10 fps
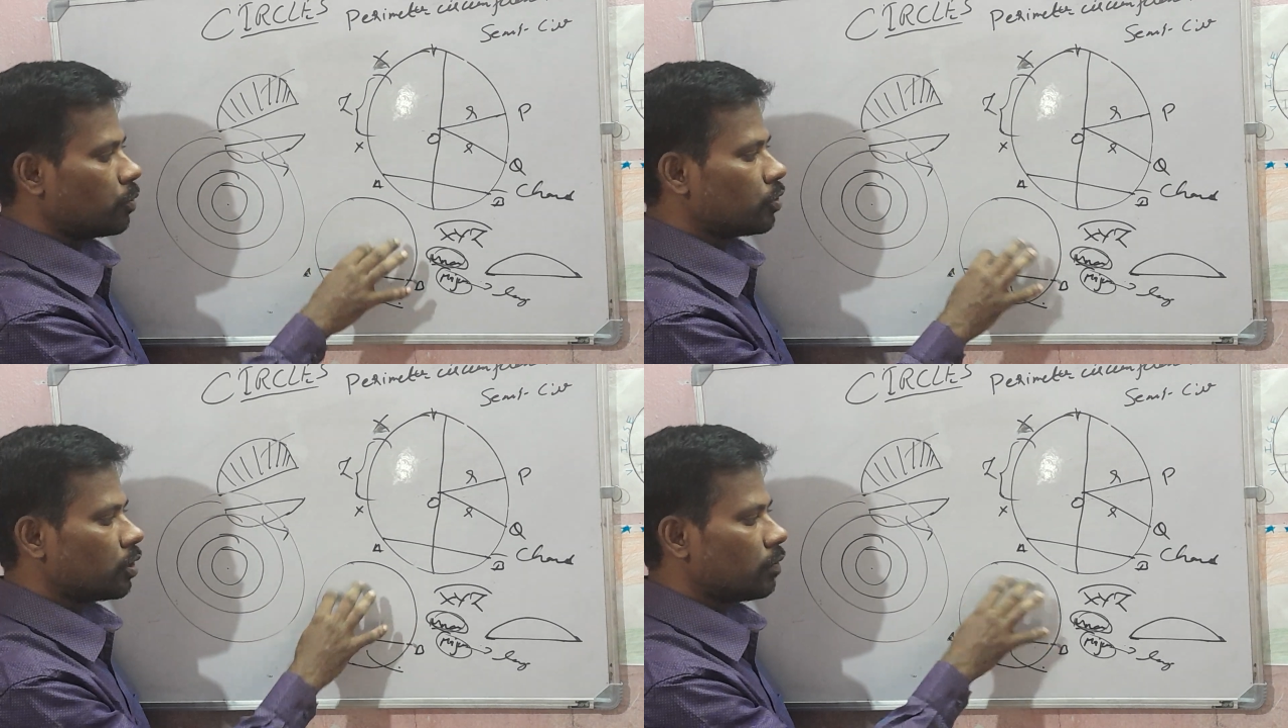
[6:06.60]

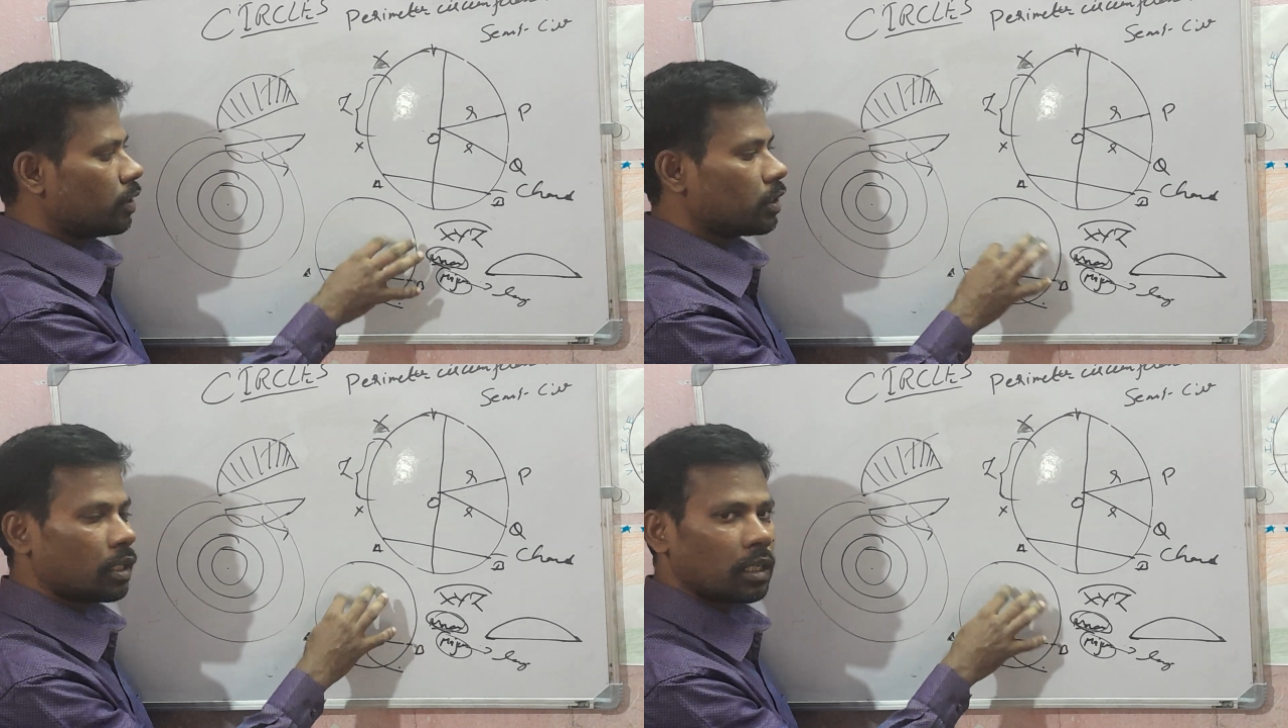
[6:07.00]
portion of
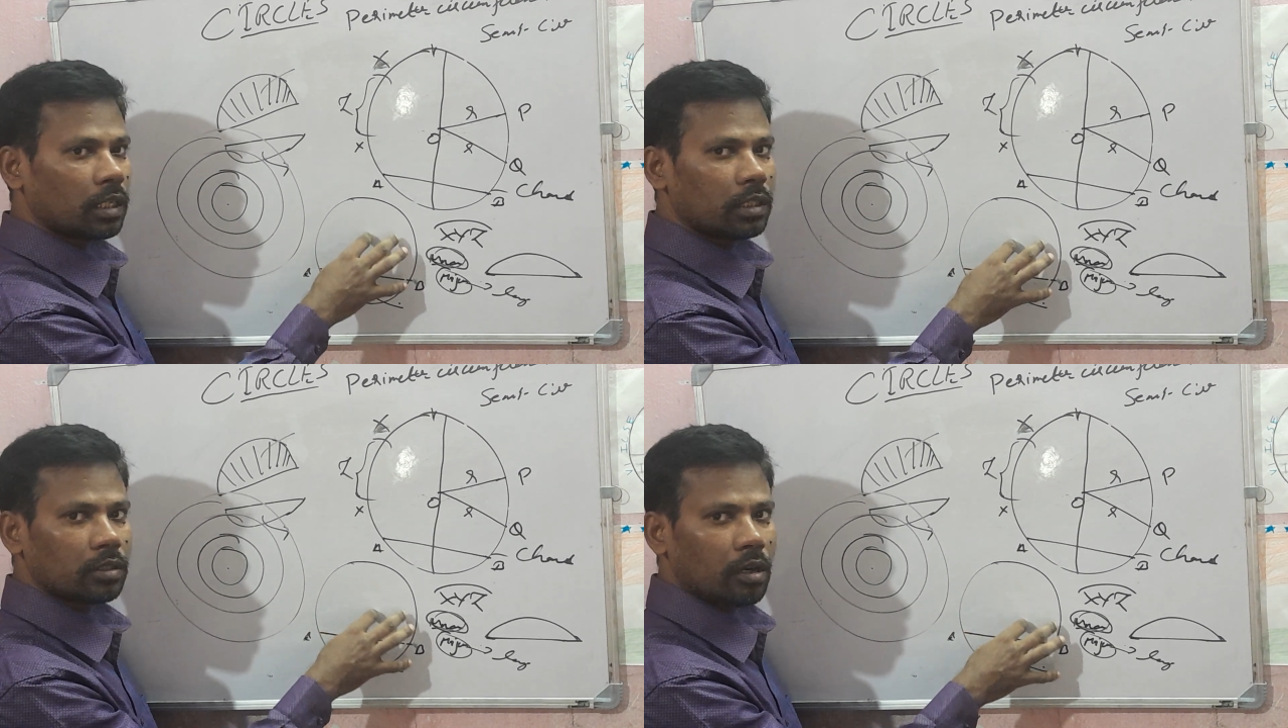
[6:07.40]
the circle
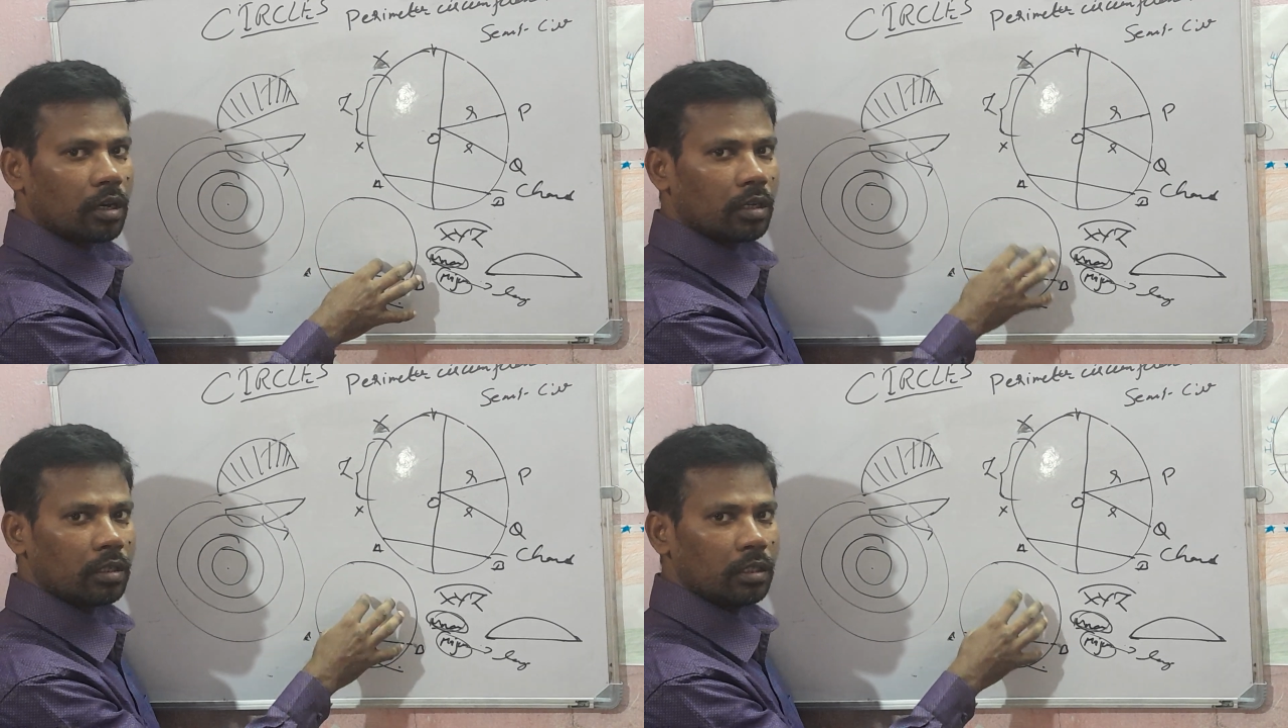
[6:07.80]
is
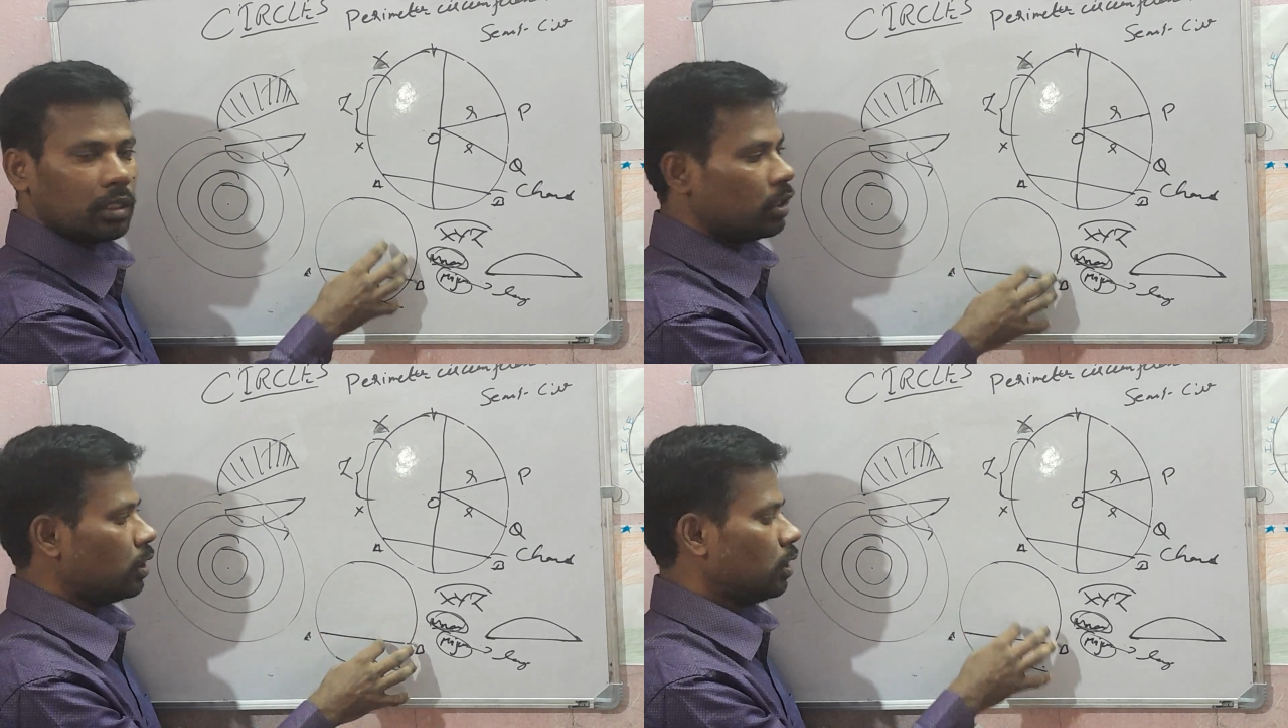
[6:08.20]
called
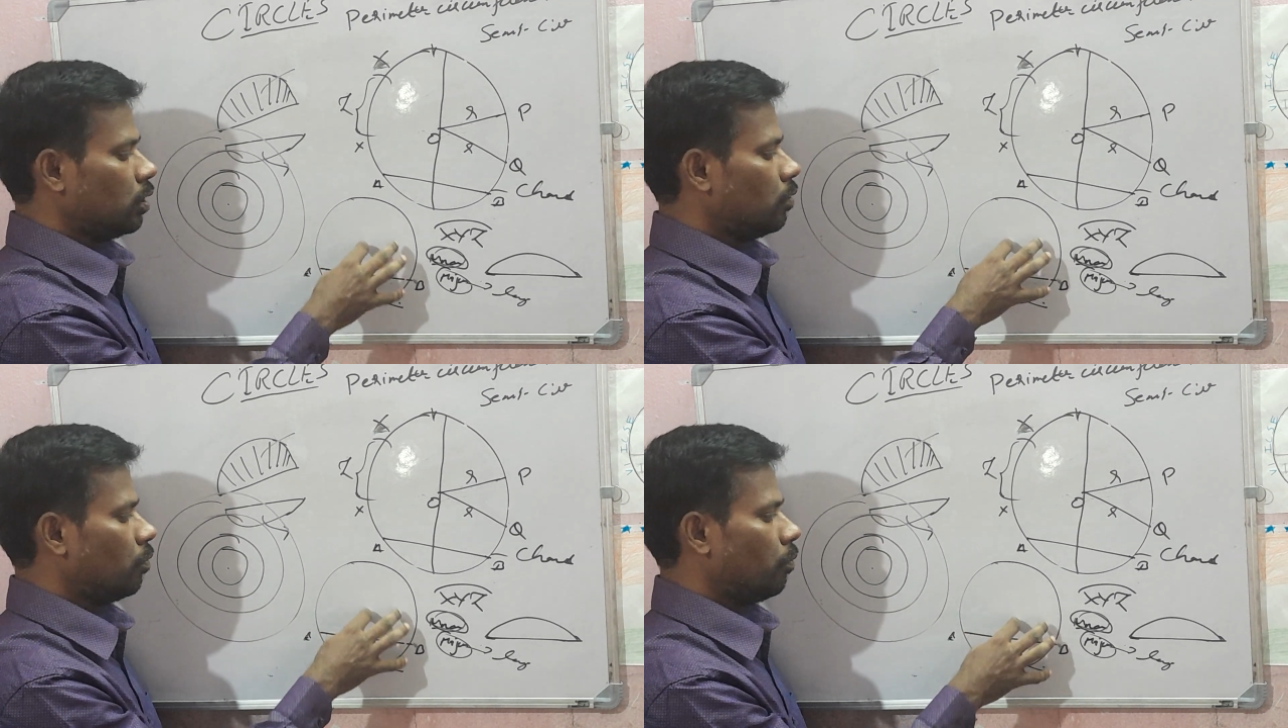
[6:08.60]

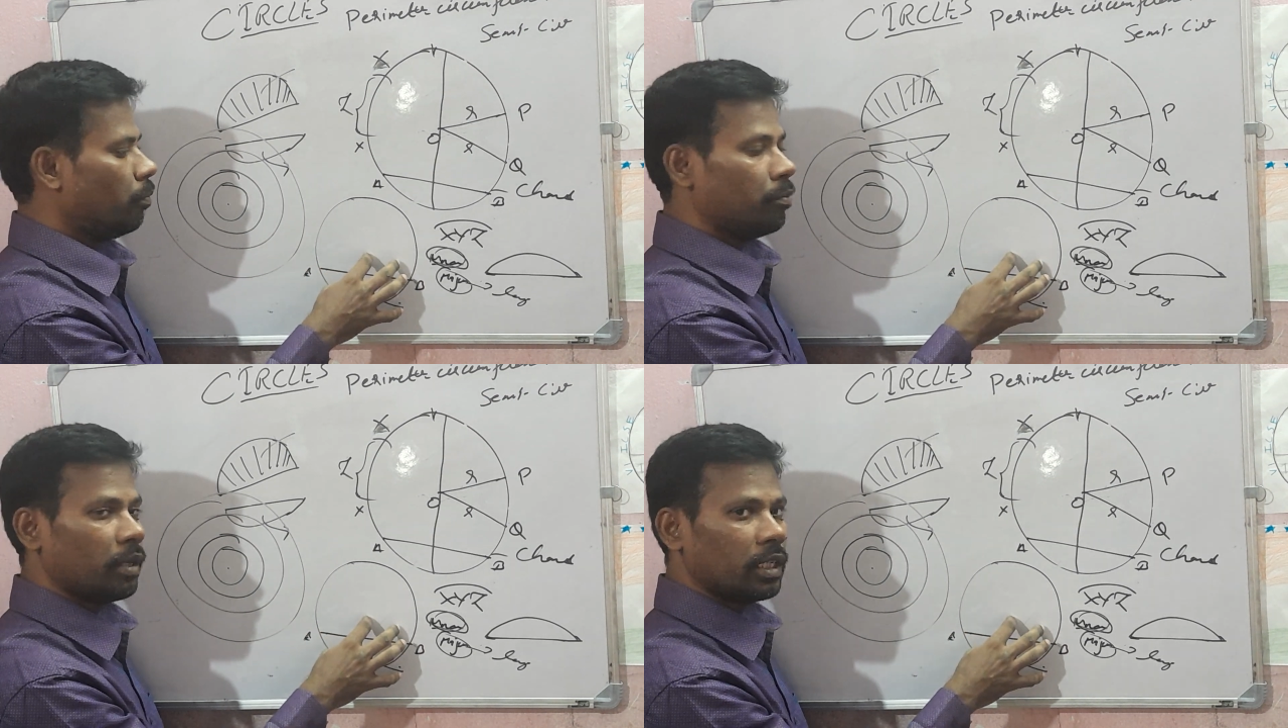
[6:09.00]

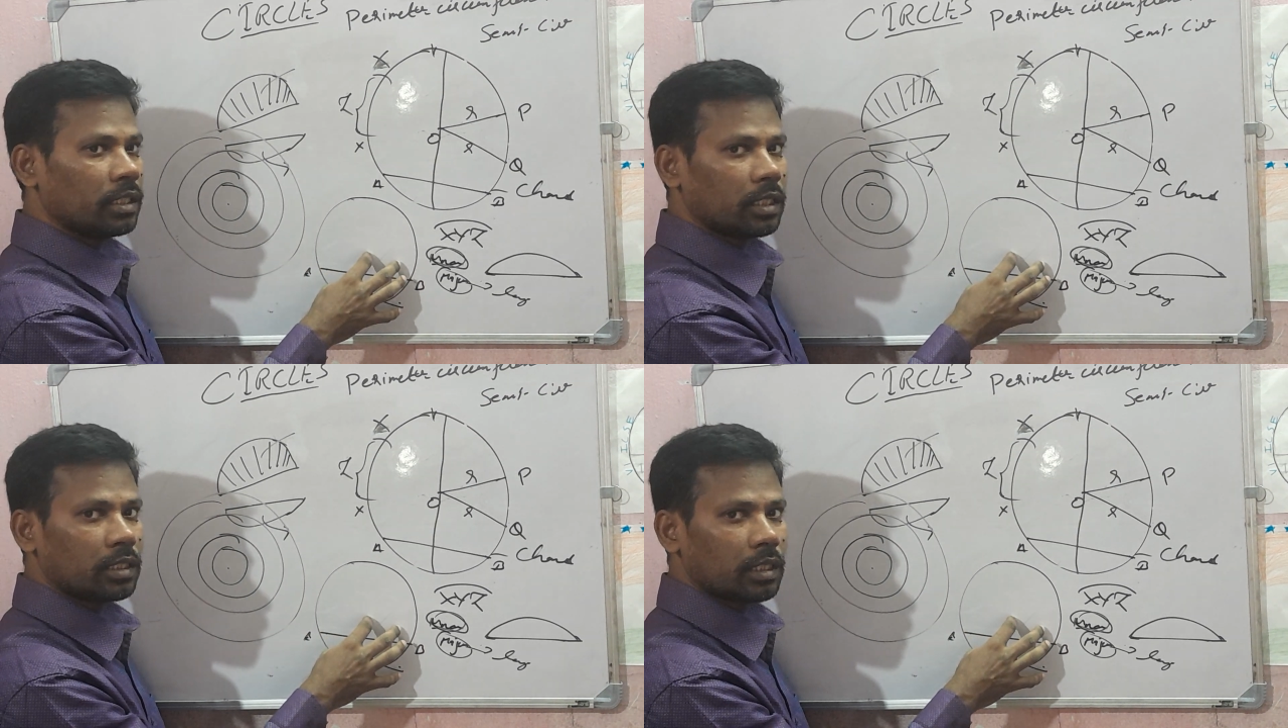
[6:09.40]

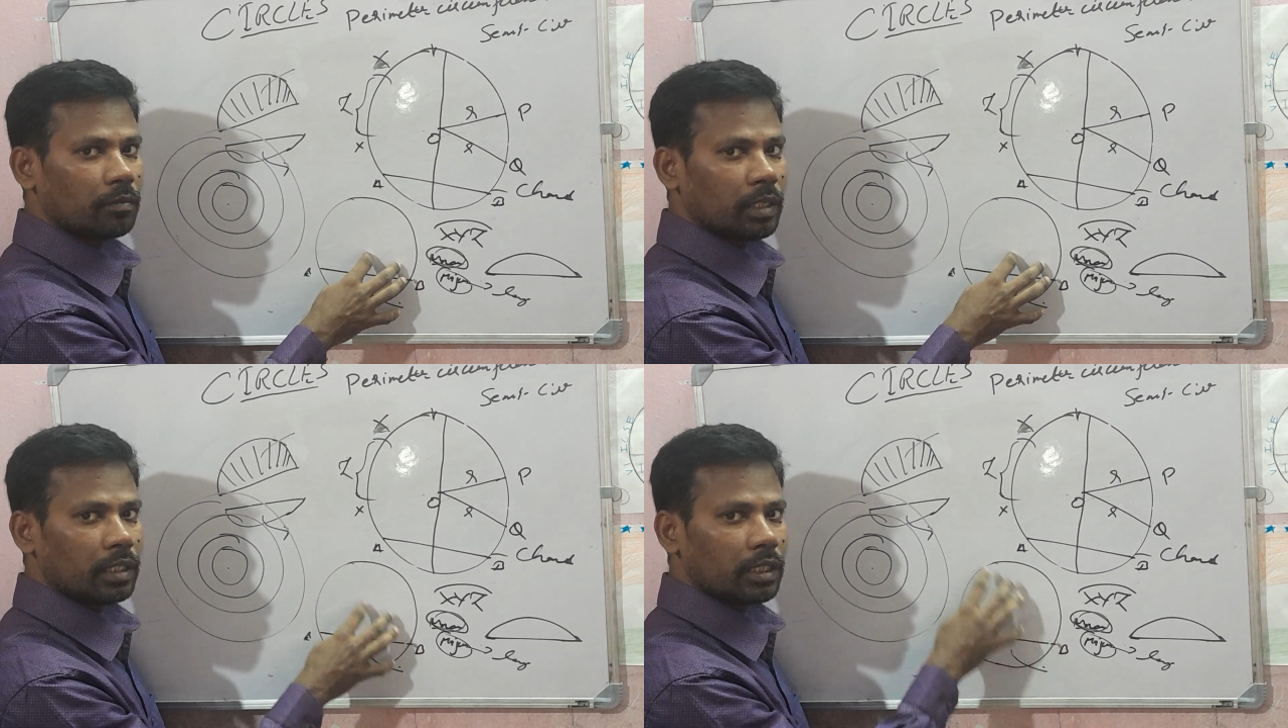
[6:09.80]
major
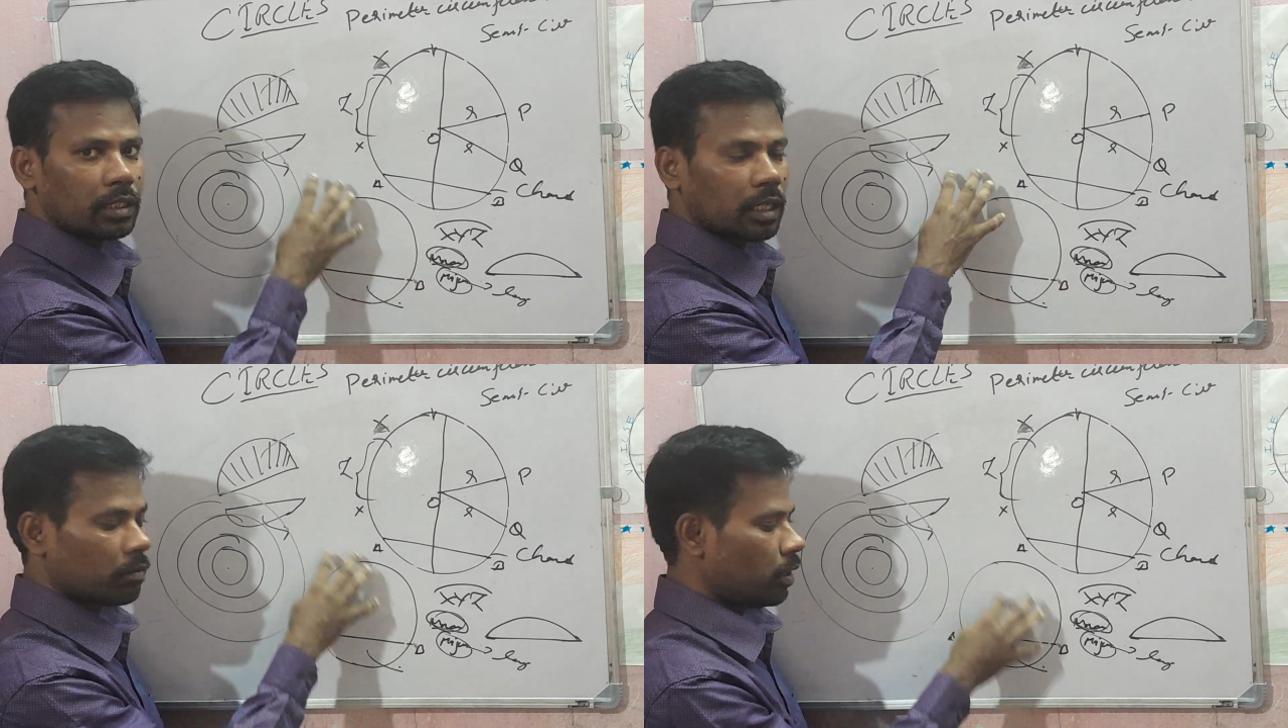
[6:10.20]

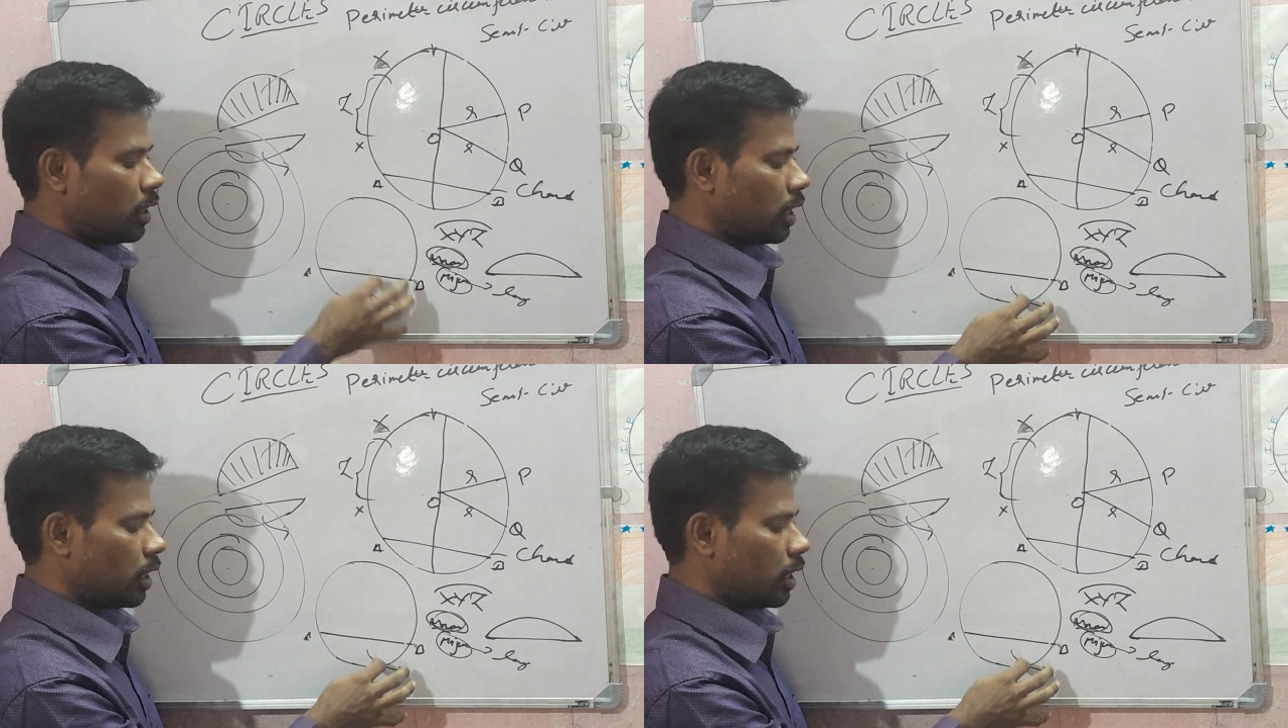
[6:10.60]
segment,